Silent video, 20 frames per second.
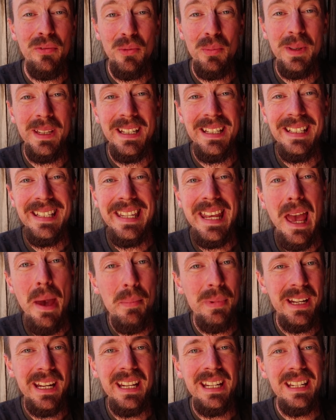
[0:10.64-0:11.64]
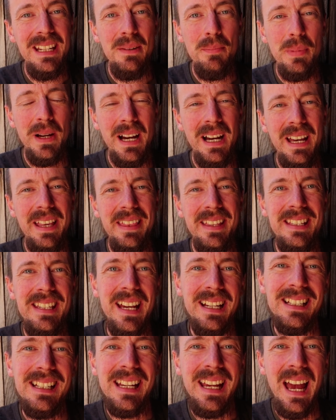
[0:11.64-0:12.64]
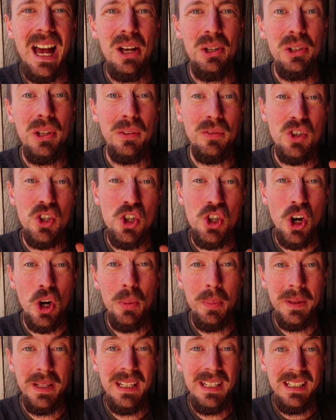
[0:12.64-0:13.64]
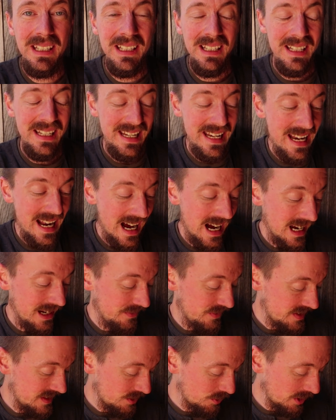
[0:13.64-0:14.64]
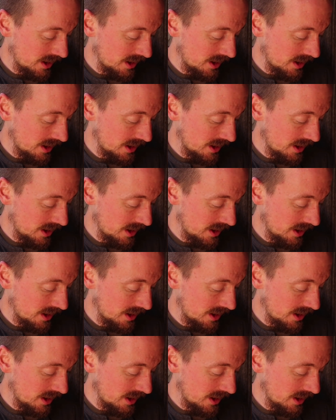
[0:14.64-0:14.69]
ever been intimidated by the technicality of sharpening knives?